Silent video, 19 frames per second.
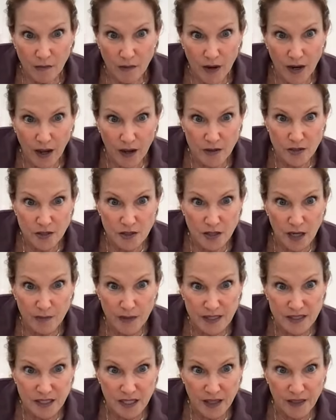What else? Did I
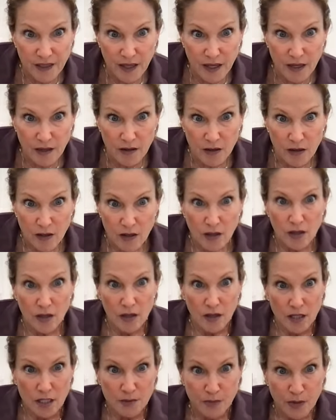miss anything?
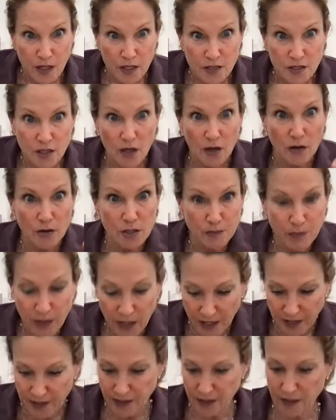Espresso,
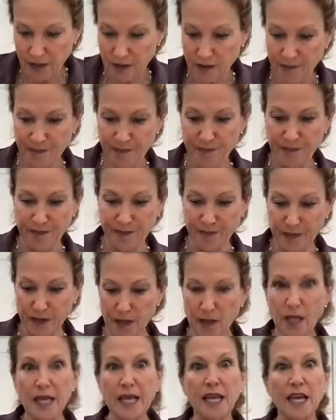Splenda.
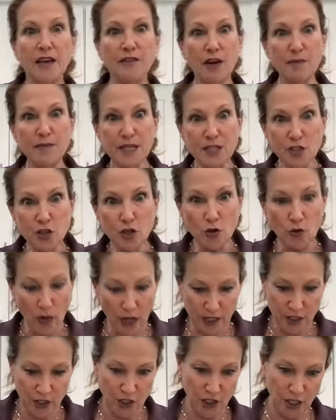If I missed your
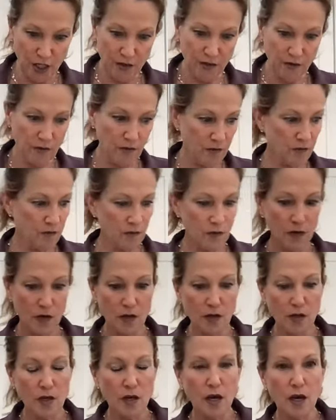question,
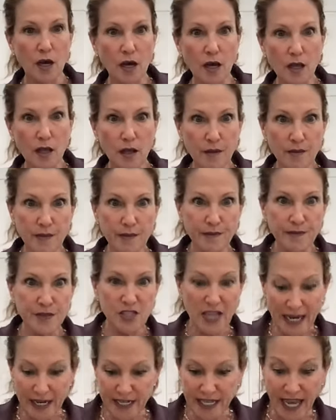um,
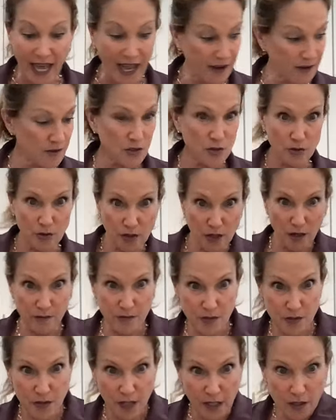say it again so it
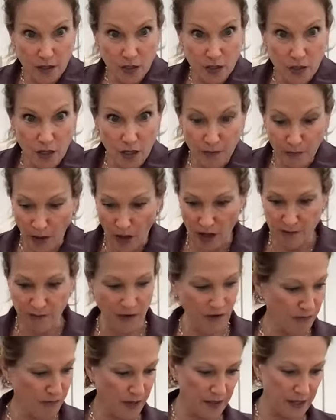comes like to the
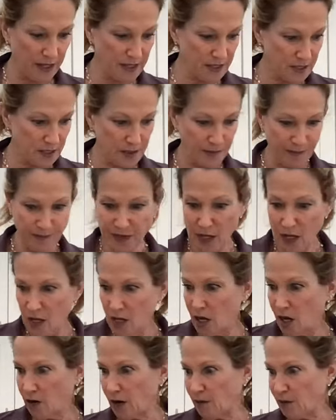bottom of my list.
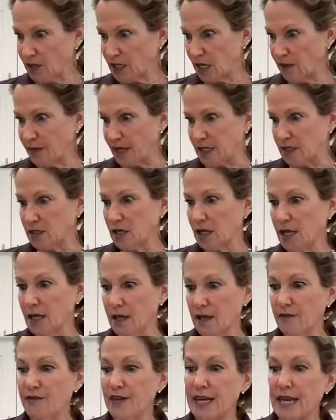All right, what did I miss?
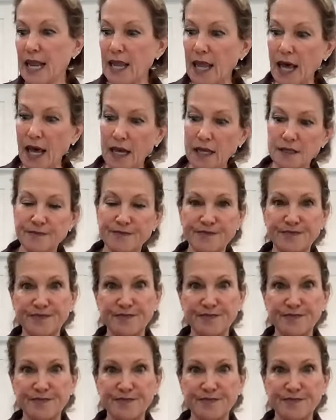Vanilla.